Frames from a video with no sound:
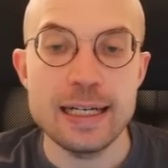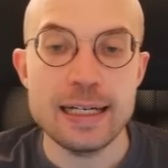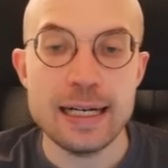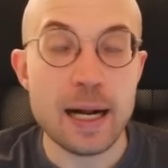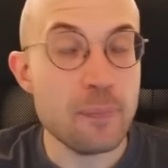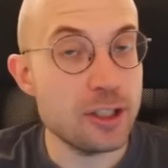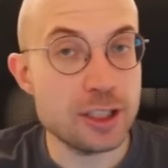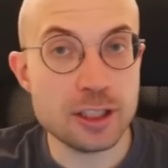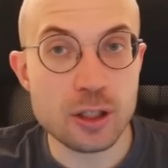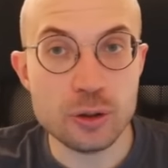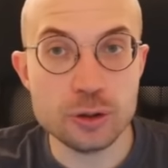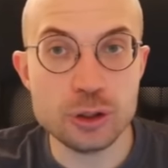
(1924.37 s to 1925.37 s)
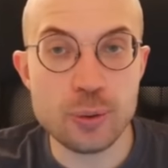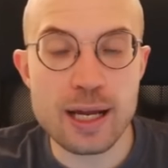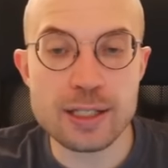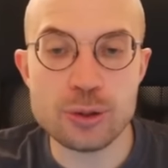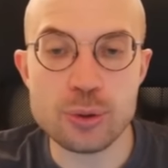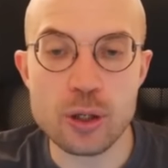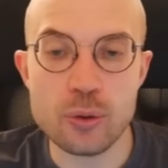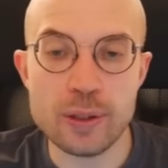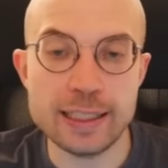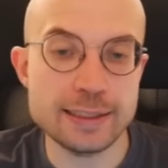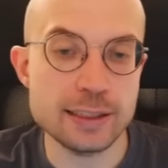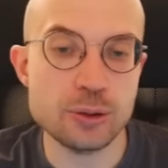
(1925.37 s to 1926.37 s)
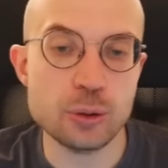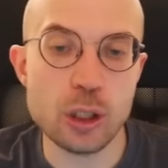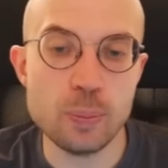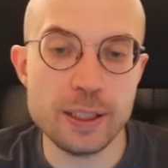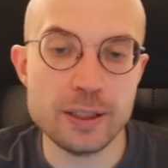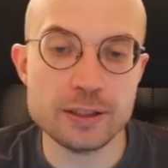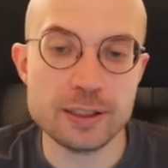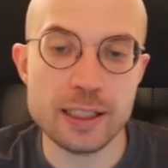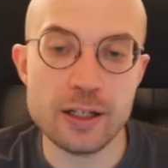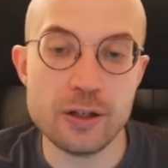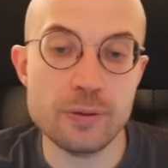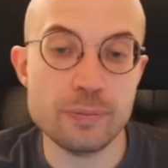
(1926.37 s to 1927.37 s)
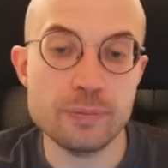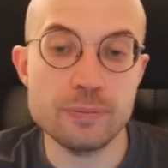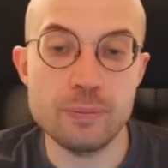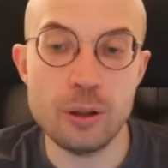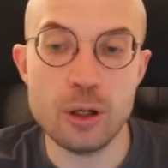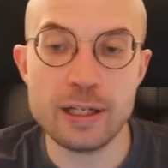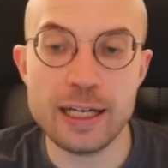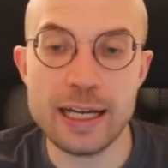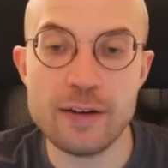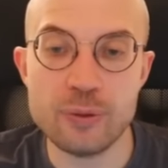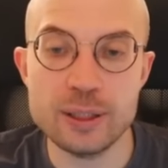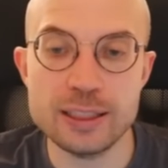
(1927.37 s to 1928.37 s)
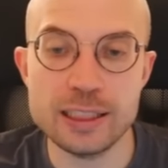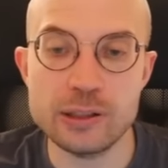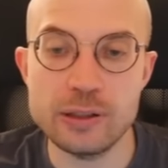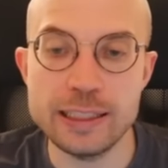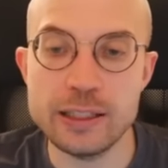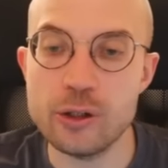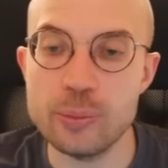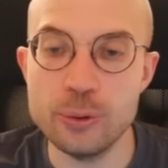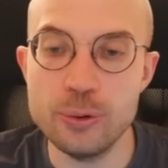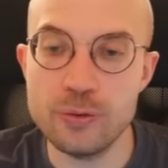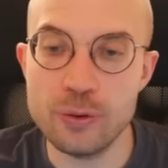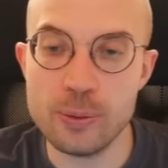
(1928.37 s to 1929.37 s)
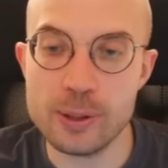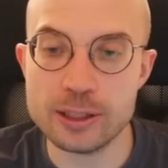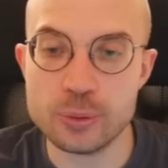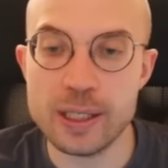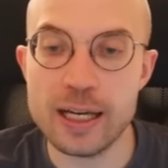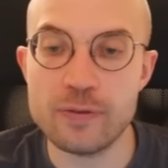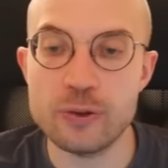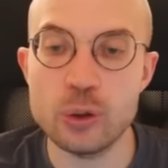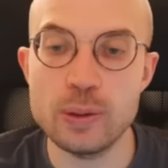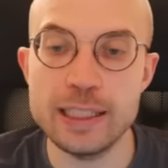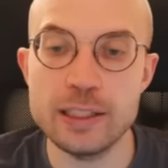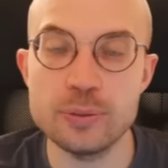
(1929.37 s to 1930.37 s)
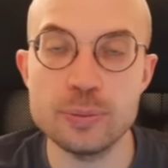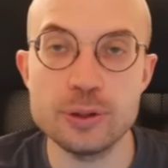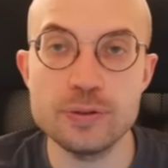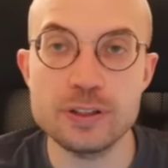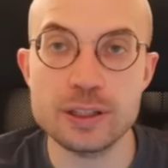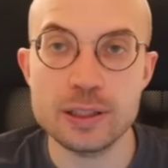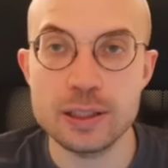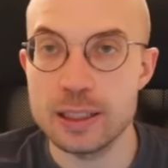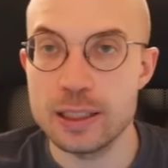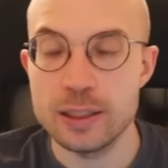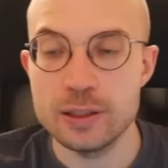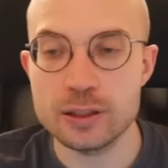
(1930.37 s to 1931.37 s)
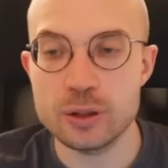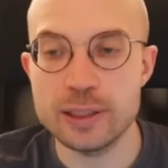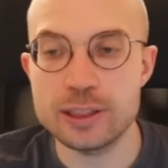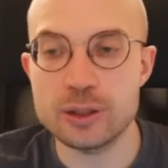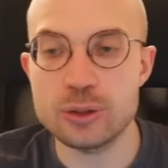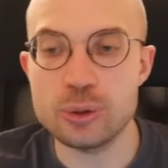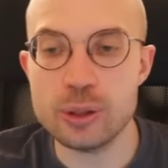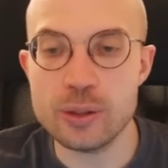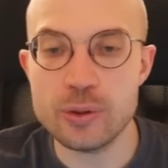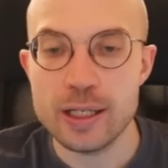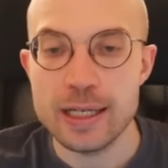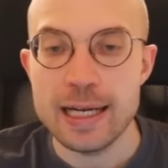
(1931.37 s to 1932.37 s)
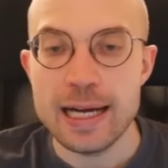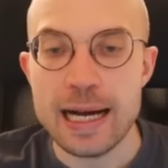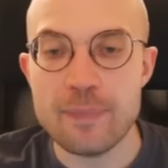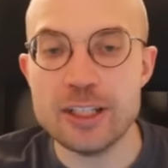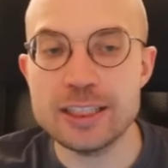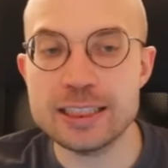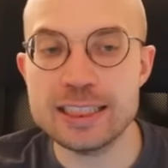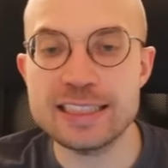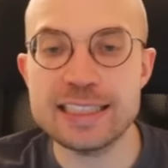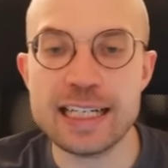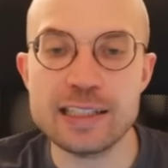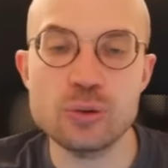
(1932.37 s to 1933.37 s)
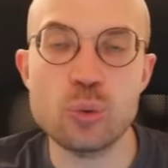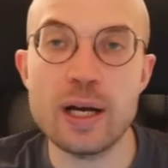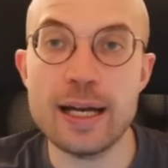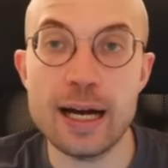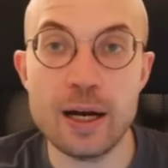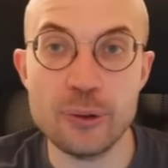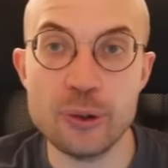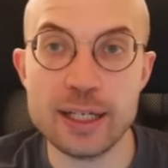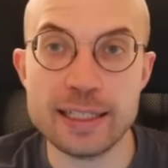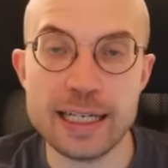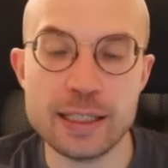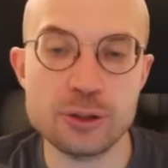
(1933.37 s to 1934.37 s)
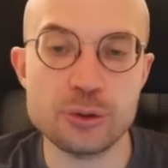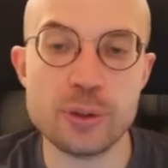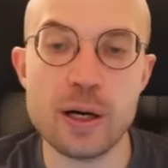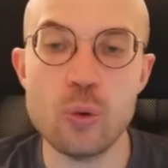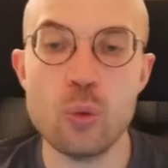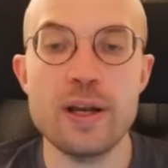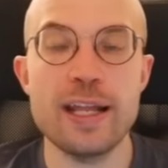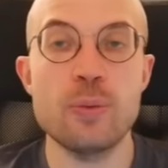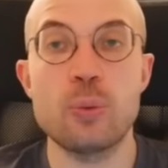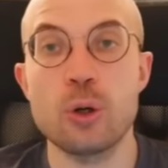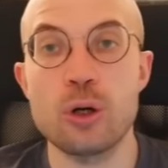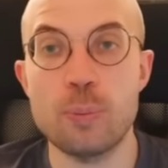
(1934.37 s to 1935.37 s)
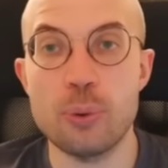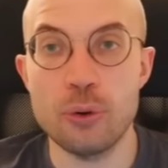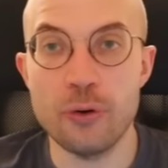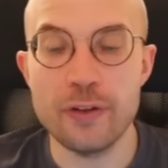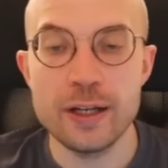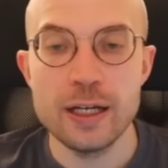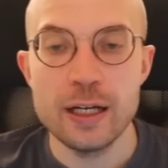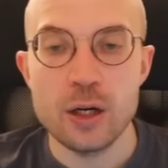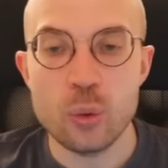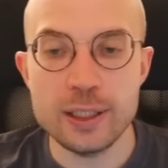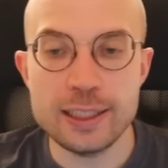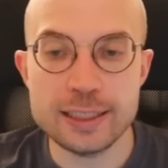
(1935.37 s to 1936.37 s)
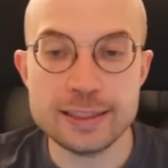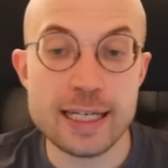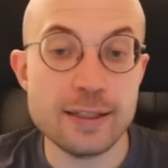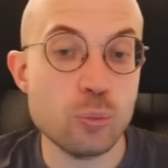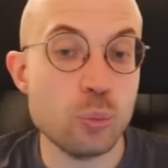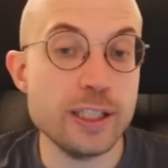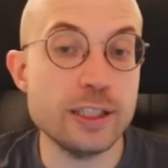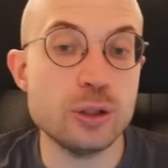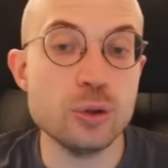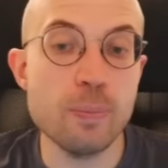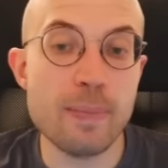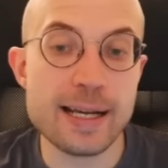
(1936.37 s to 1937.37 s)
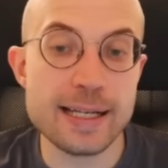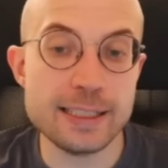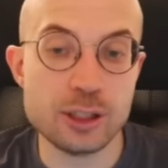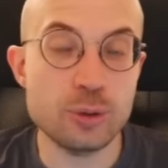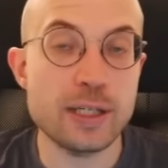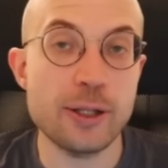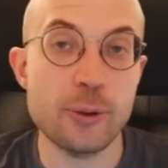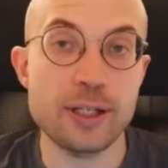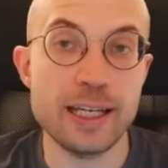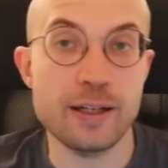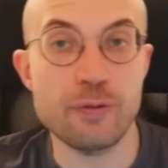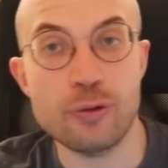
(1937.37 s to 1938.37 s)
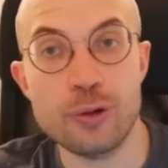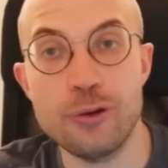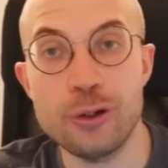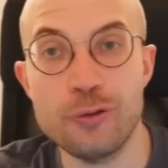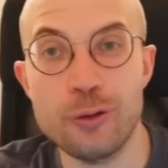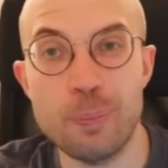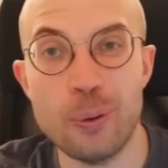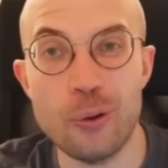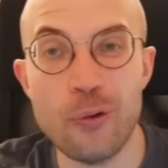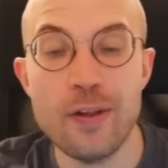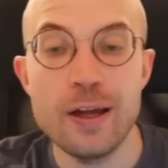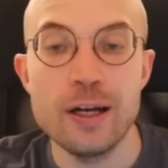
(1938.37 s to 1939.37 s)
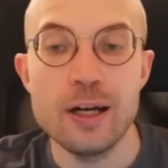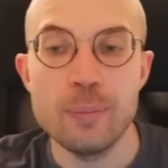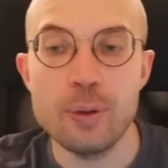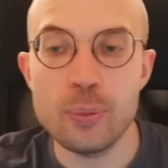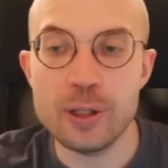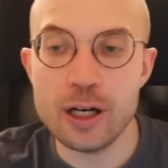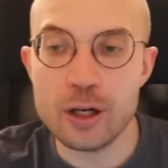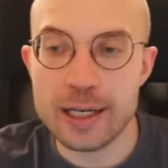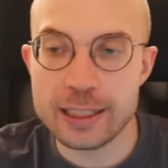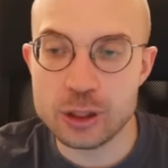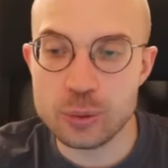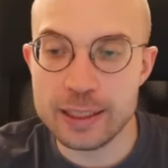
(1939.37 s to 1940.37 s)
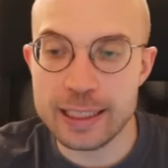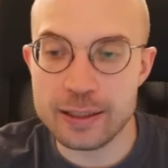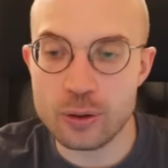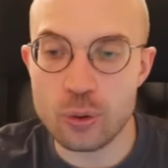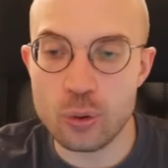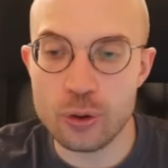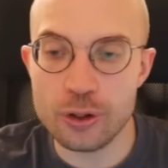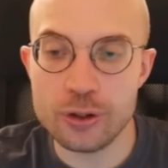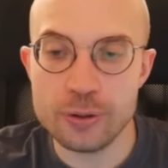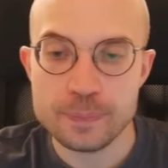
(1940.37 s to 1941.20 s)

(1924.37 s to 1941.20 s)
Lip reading: And this is also a draw. It's a draw because they are blocking every single legal move for us. We have no legal moves. So it's a draw. And this is the second way how you can get a draw with a rook pawn, which is that we do manage to get our king in front of the pawn, but we are actually in a corner.